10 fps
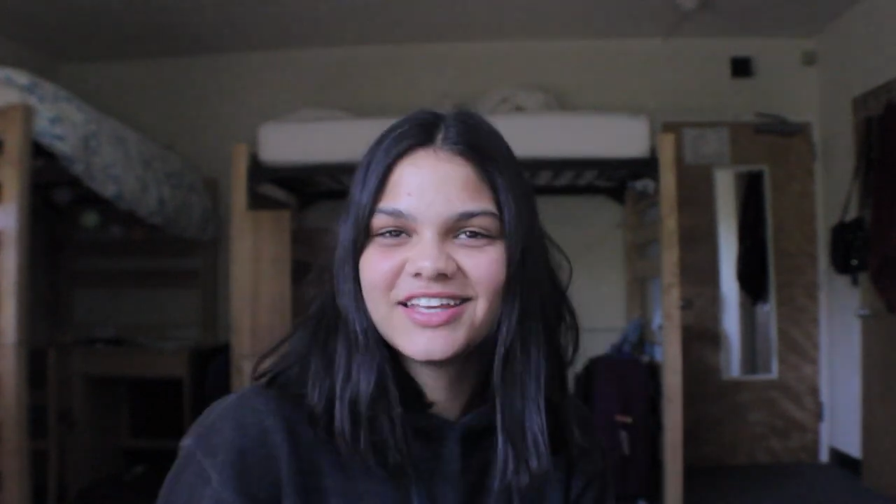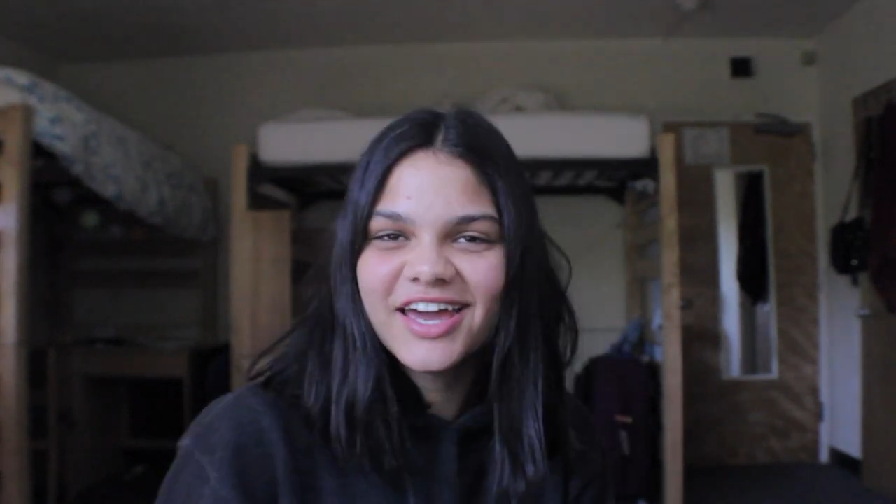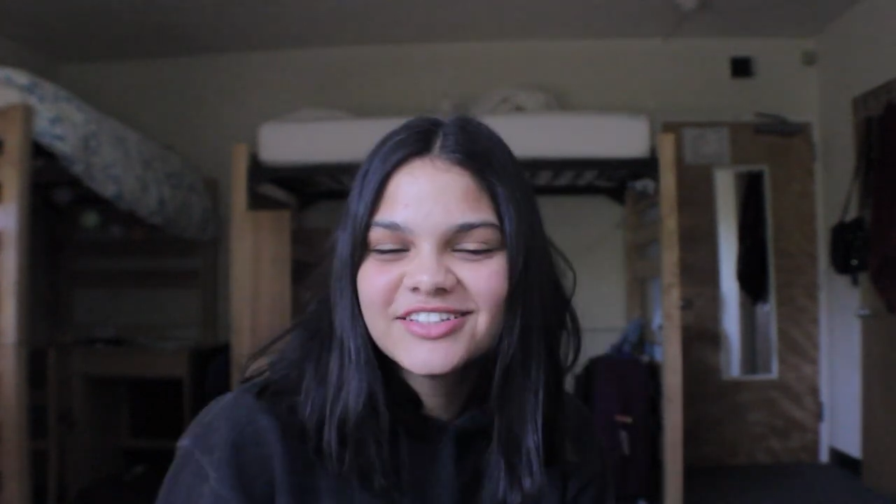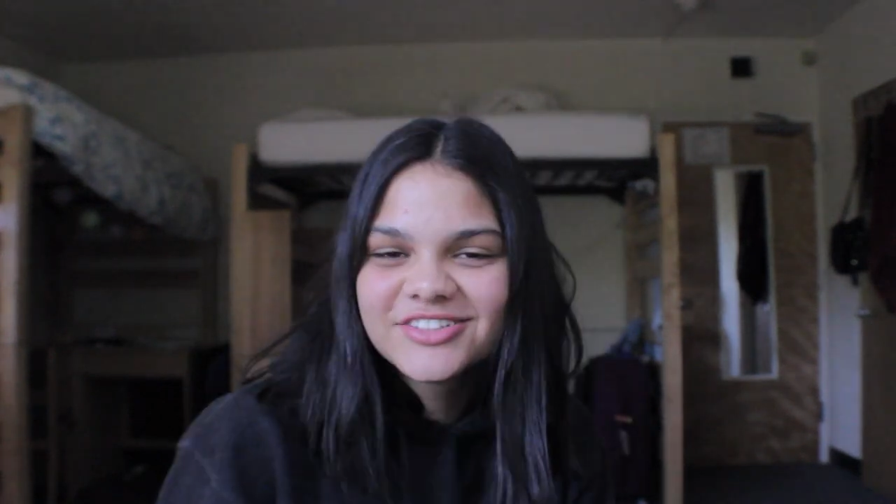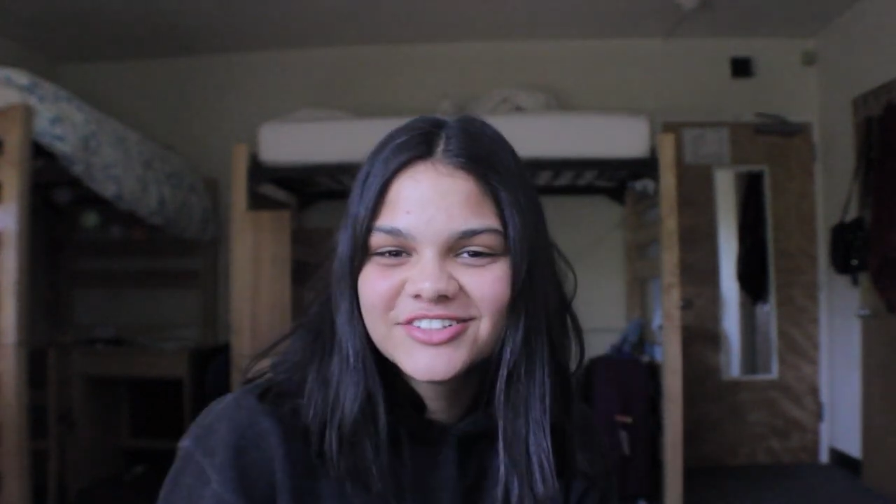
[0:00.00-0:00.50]

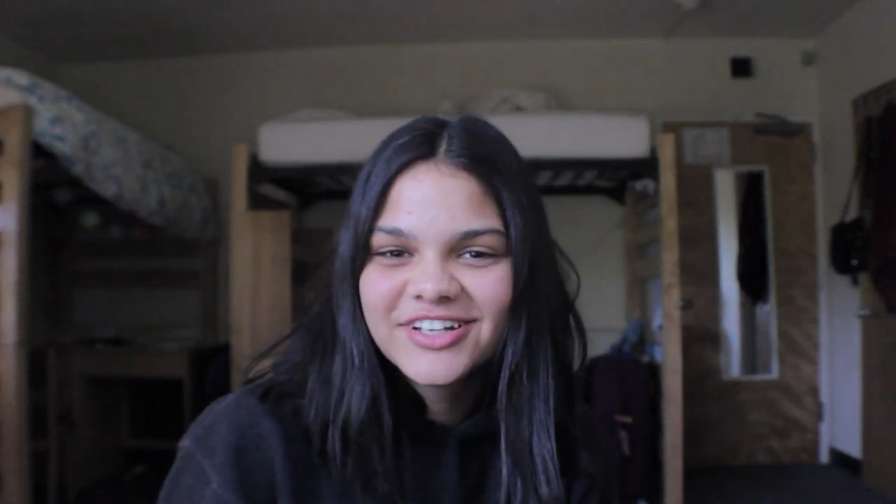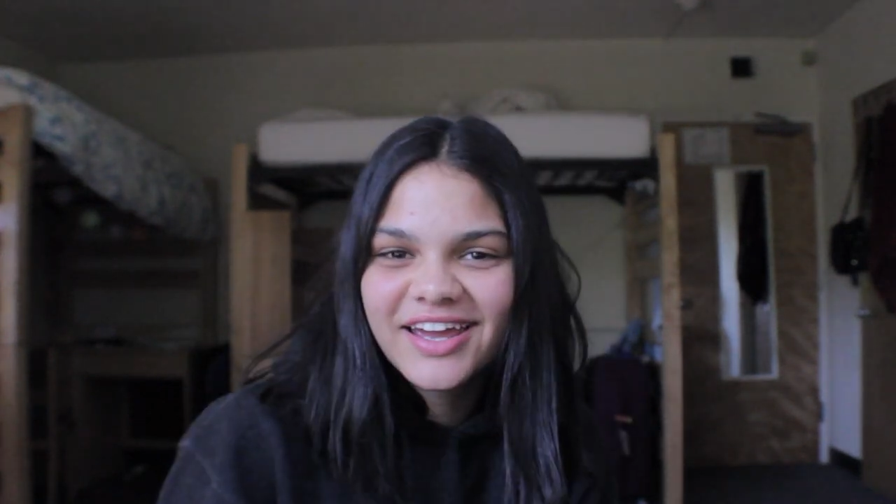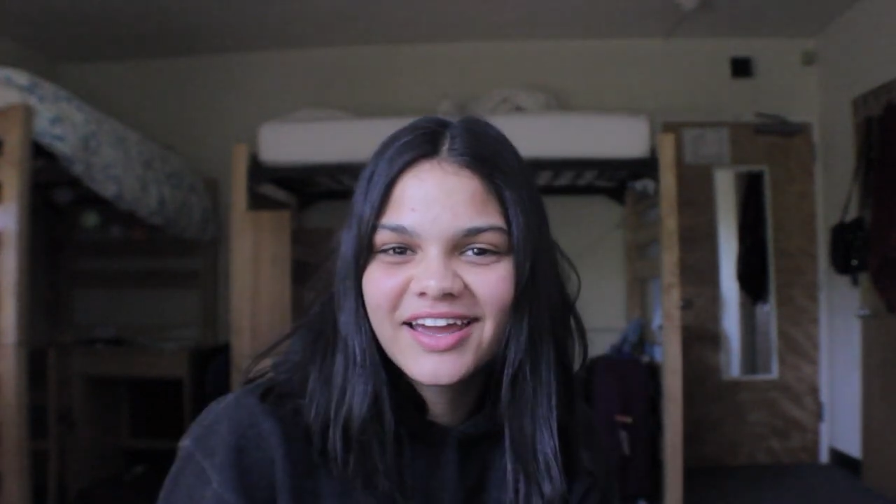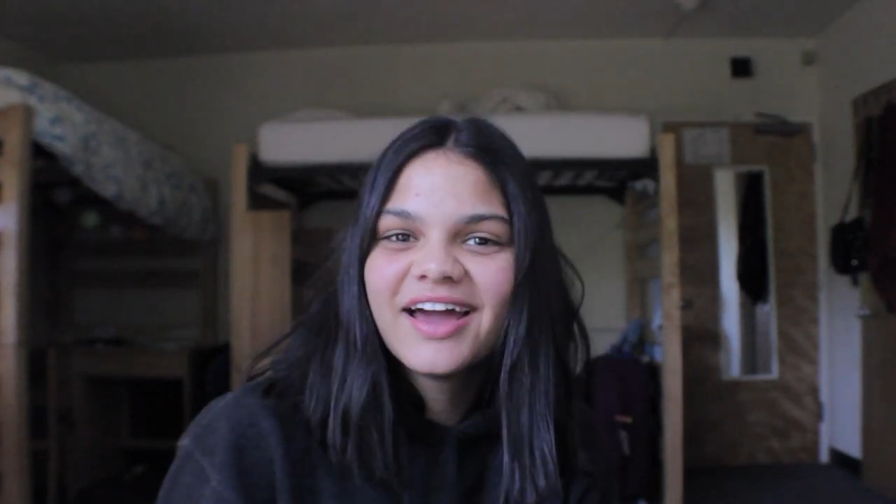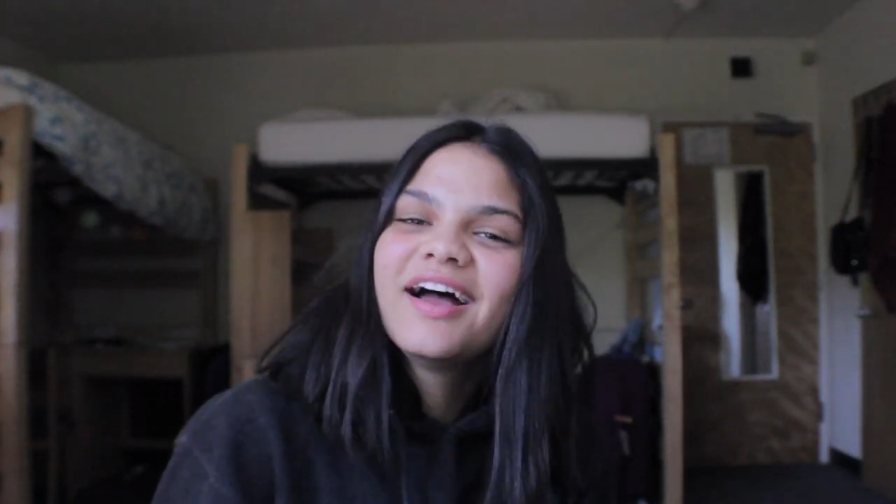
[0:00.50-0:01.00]

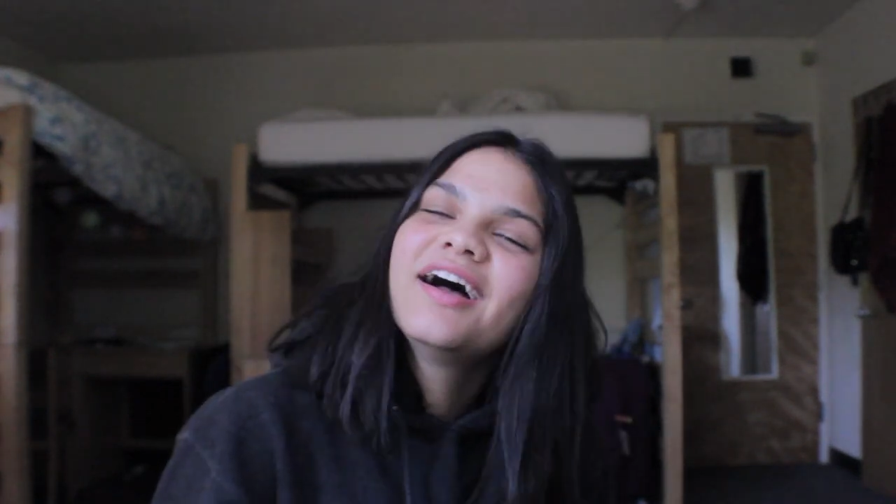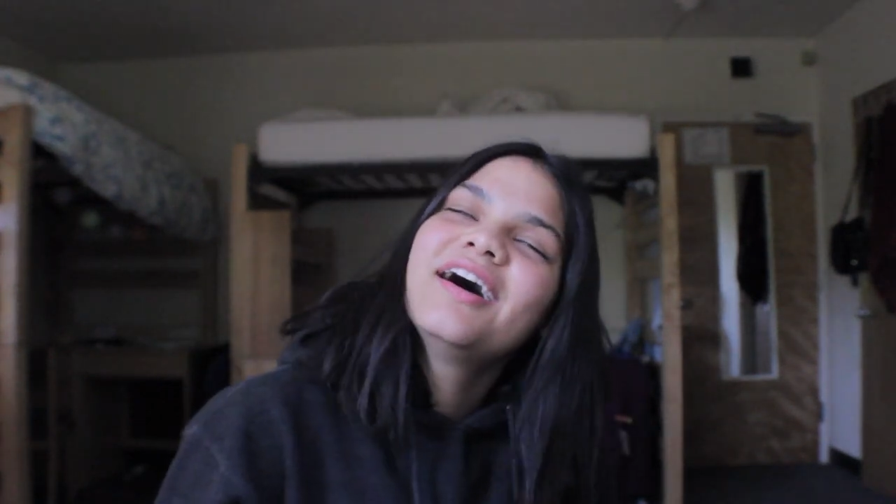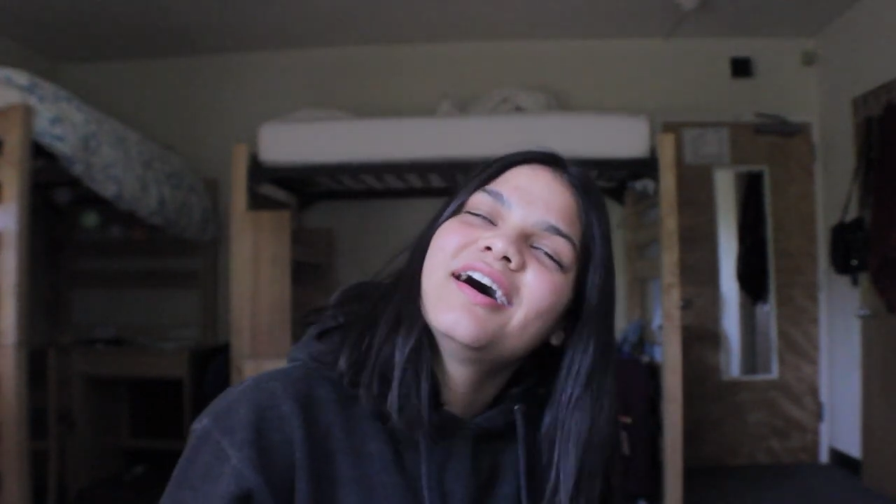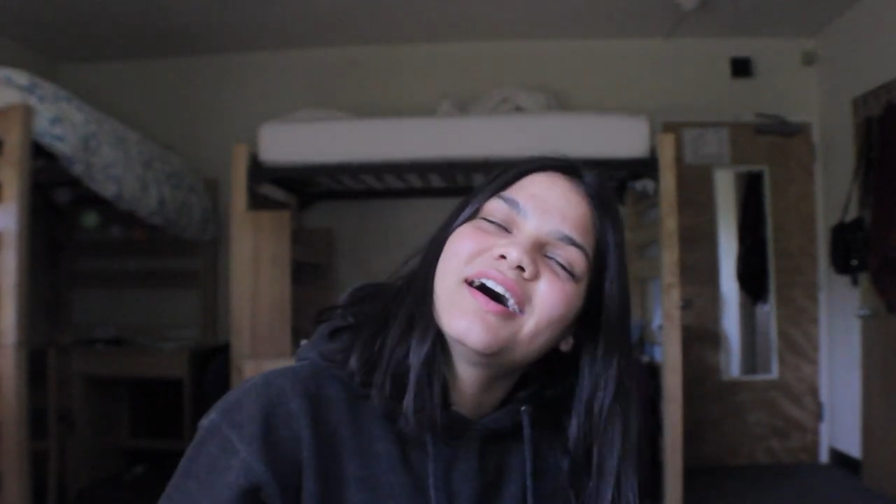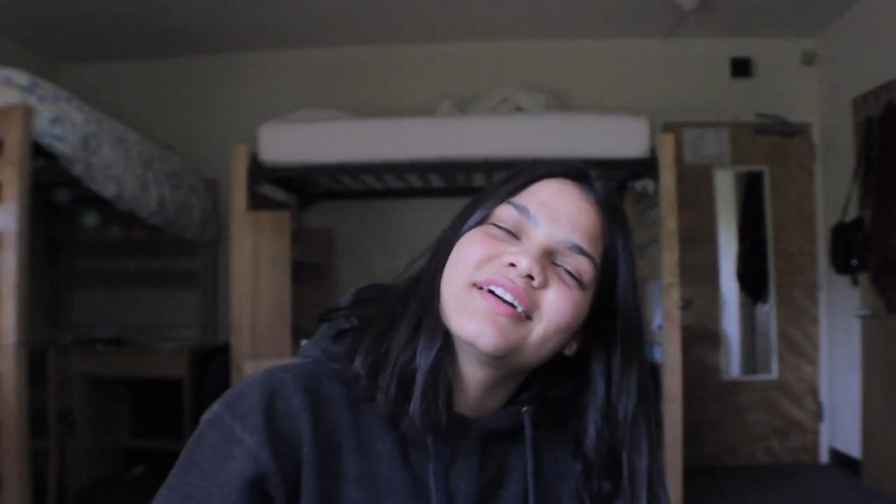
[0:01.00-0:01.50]
Yesterday,
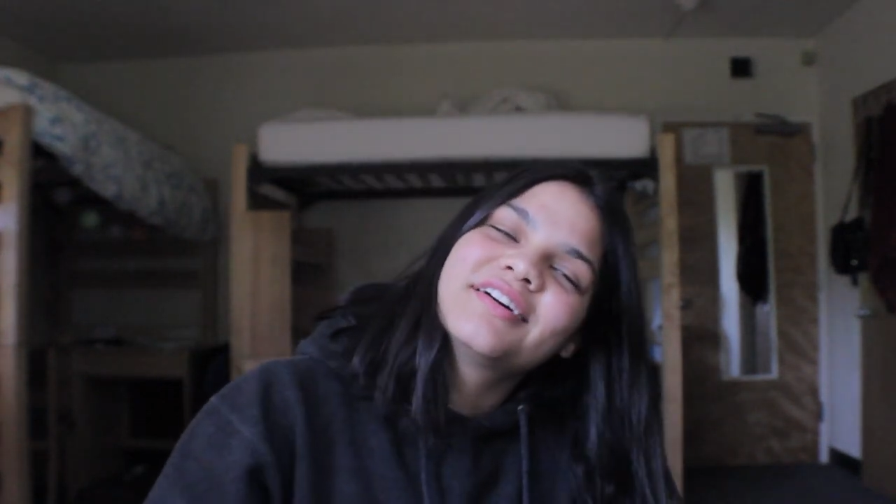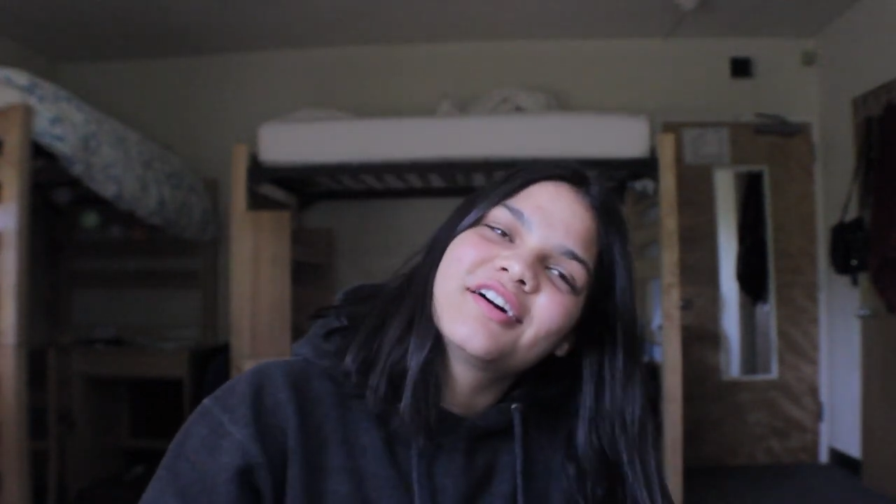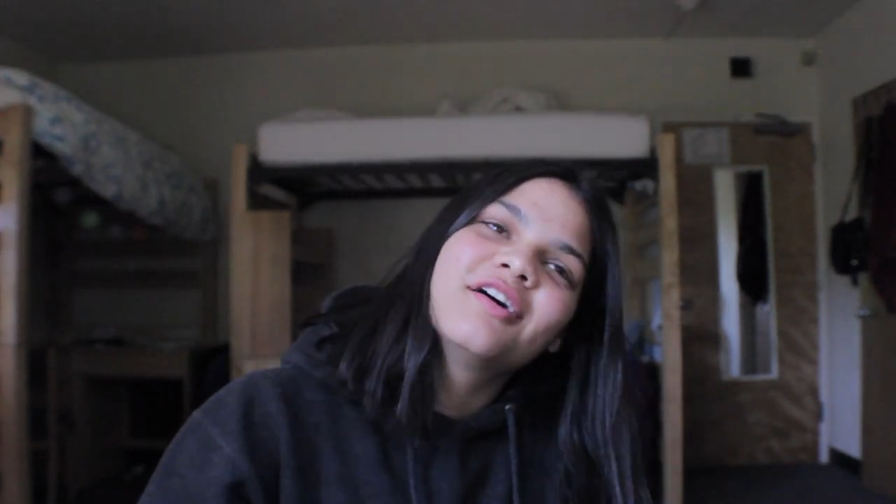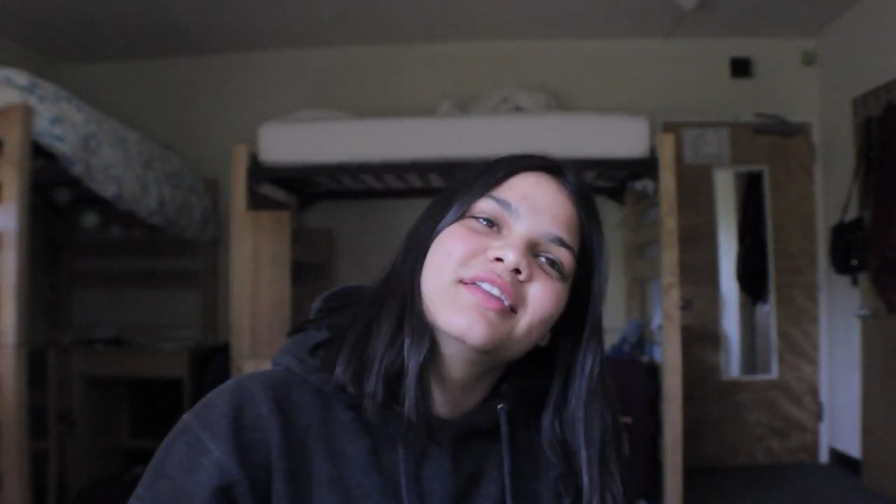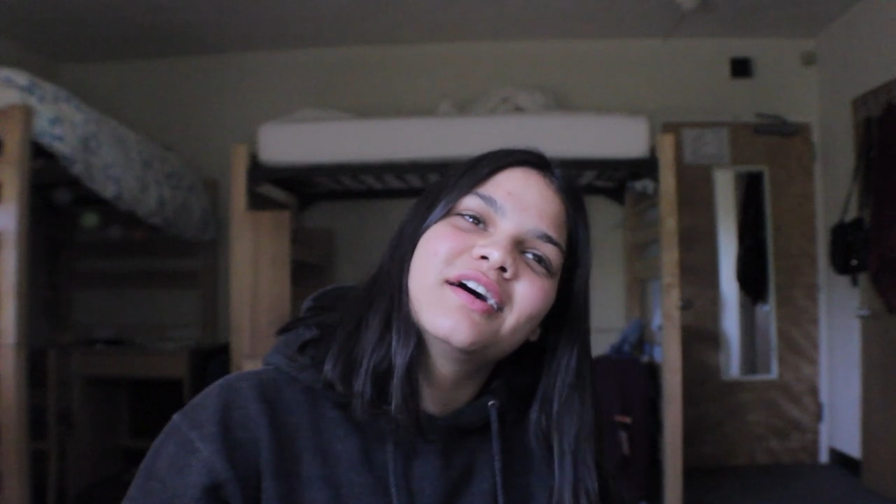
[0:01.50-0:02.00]
I got called